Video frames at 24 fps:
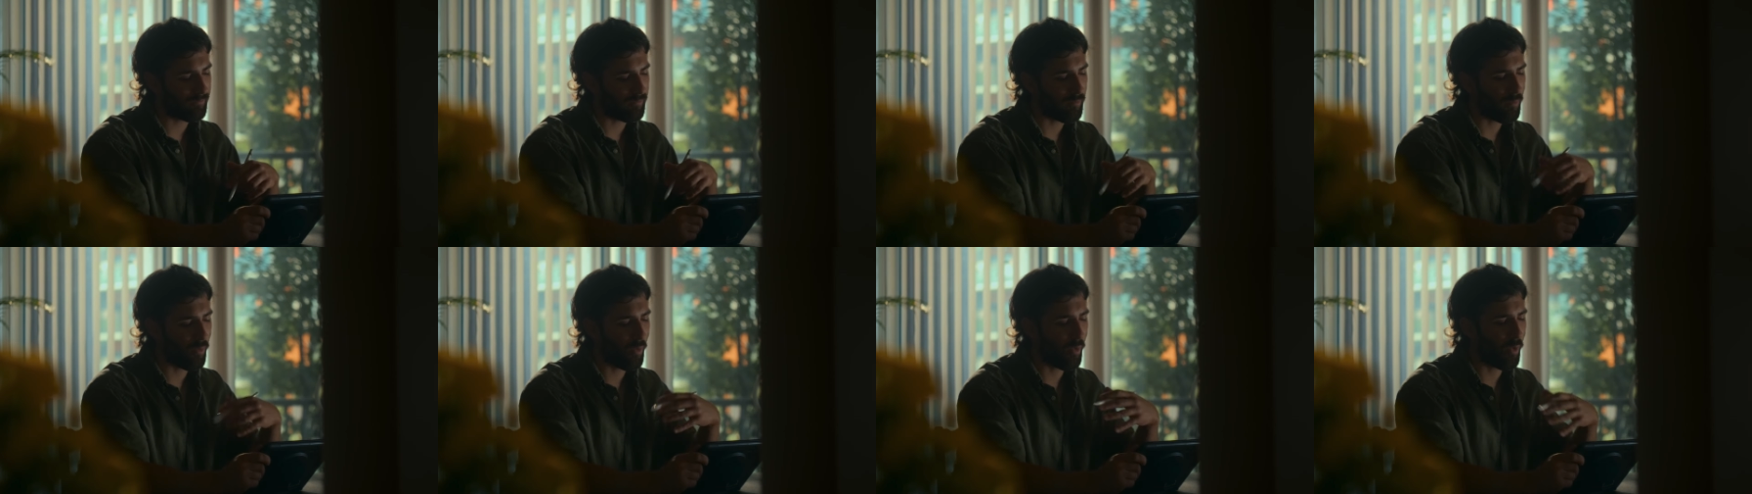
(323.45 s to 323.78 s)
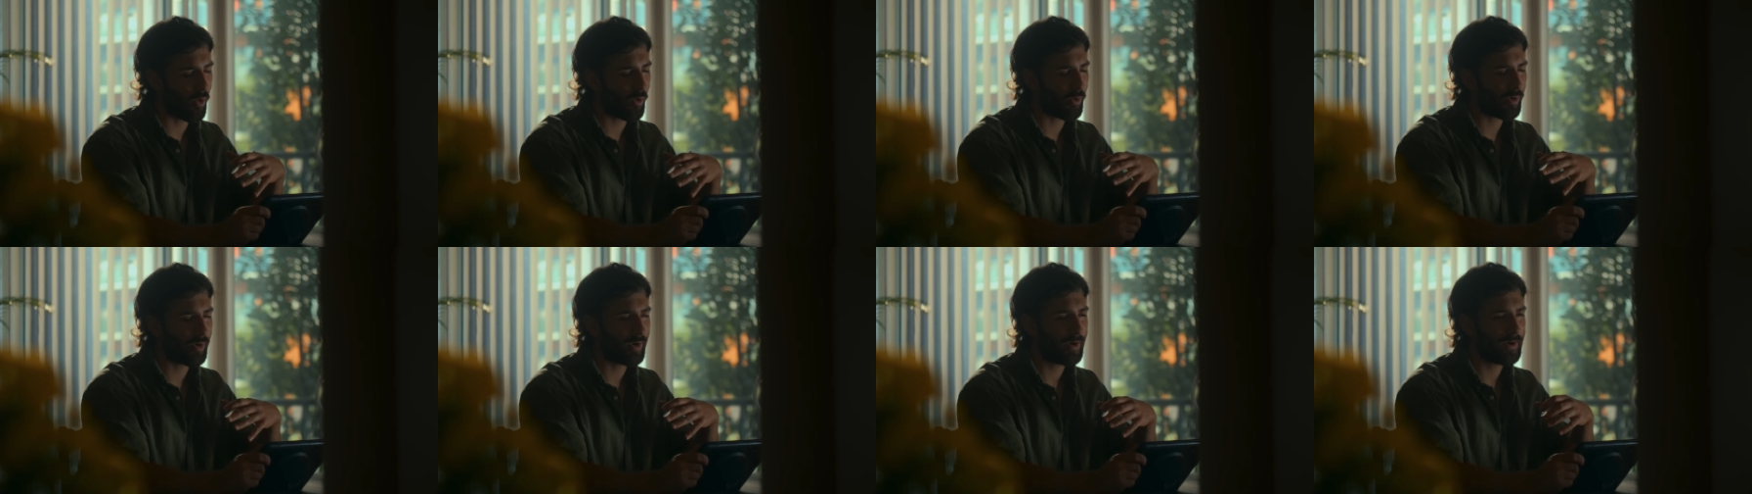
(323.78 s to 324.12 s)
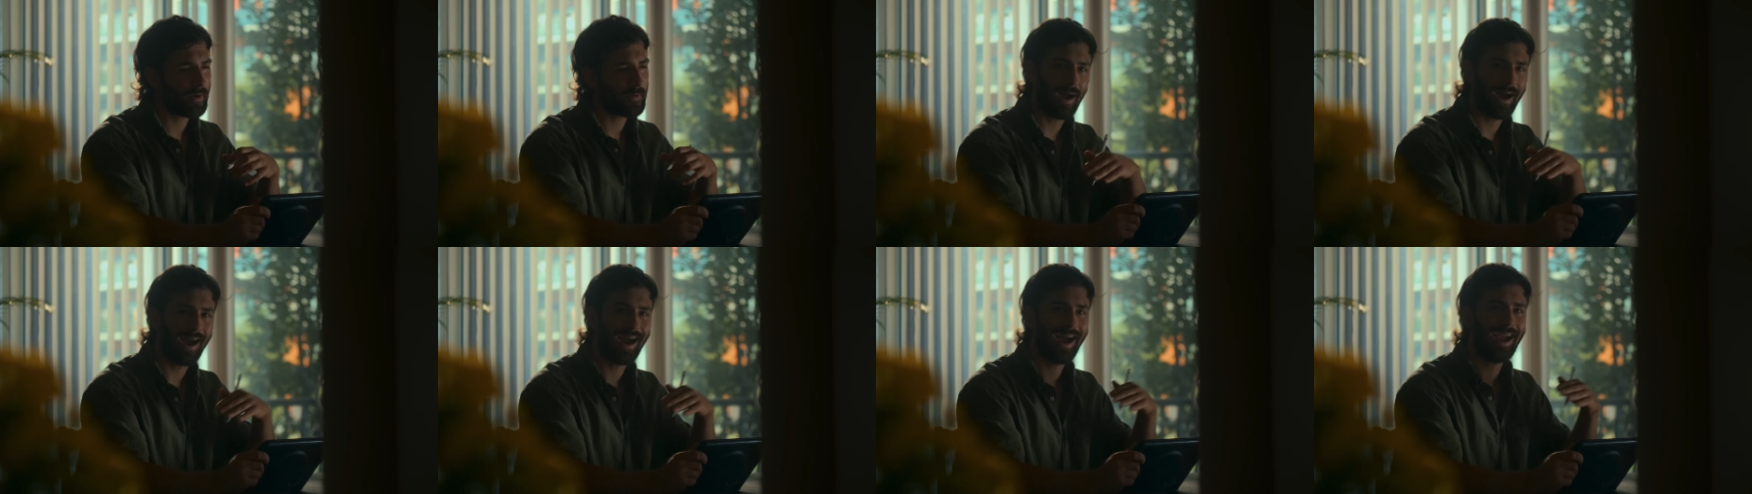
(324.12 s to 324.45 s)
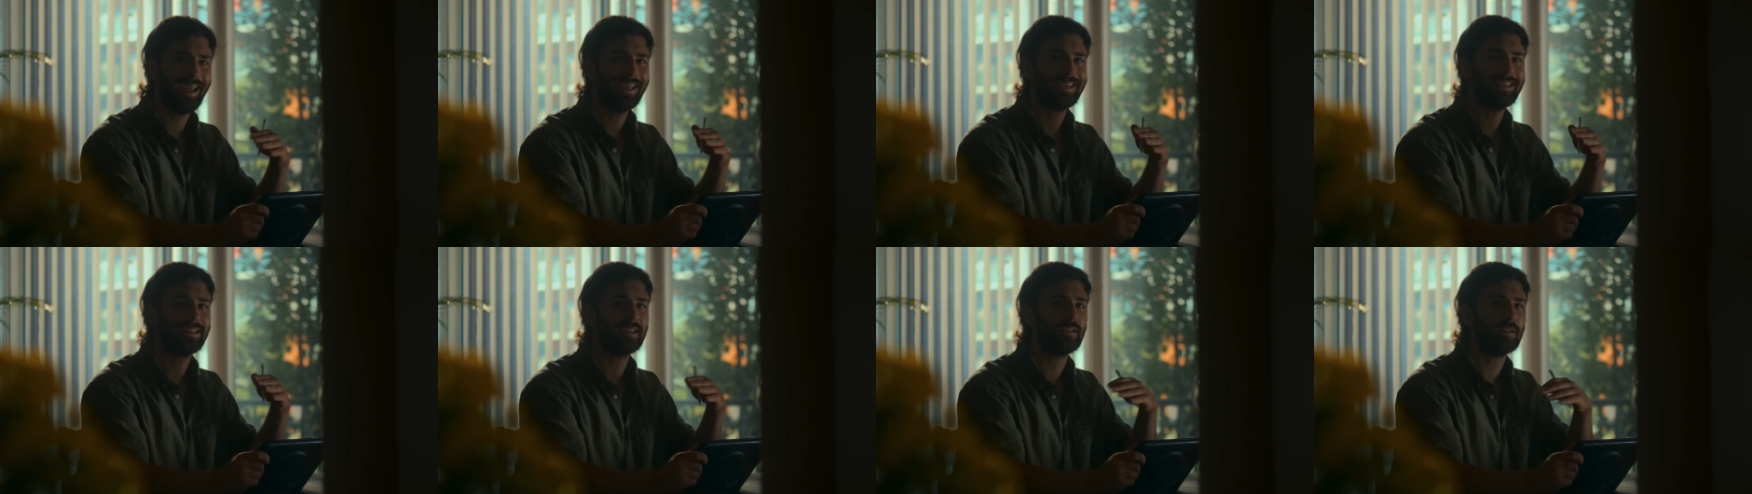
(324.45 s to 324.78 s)
more
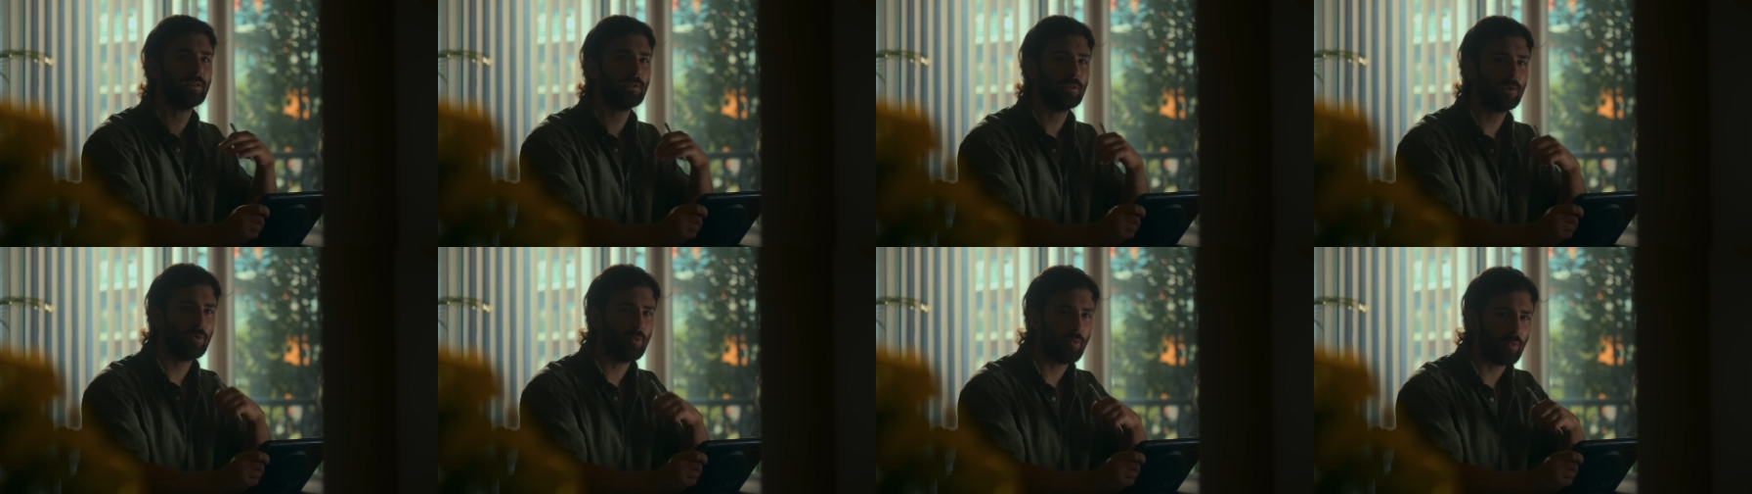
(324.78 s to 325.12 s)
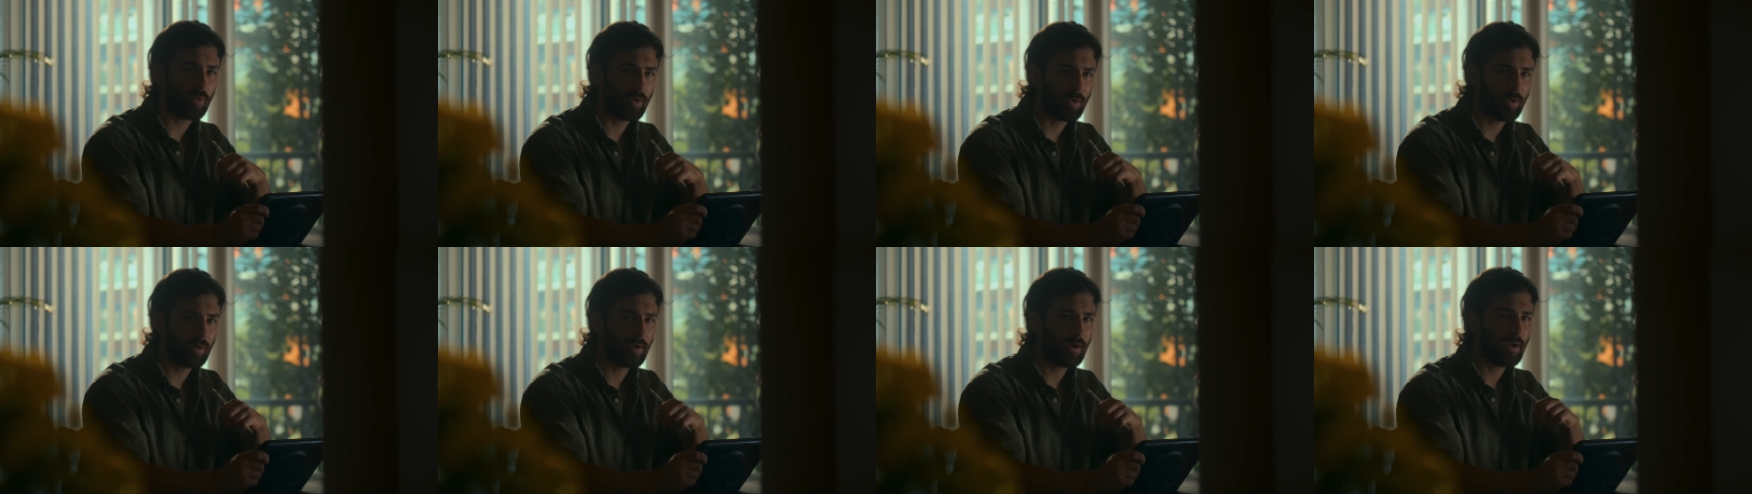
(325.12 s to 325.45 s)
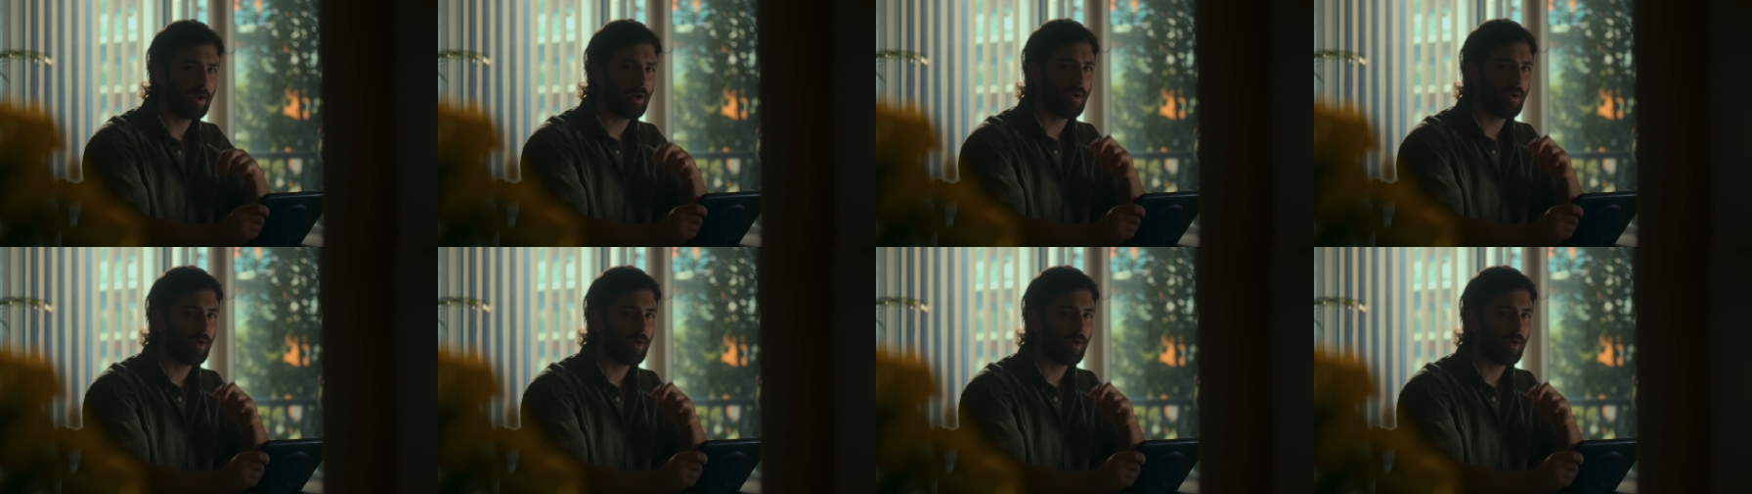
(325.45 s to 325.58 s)
high-key look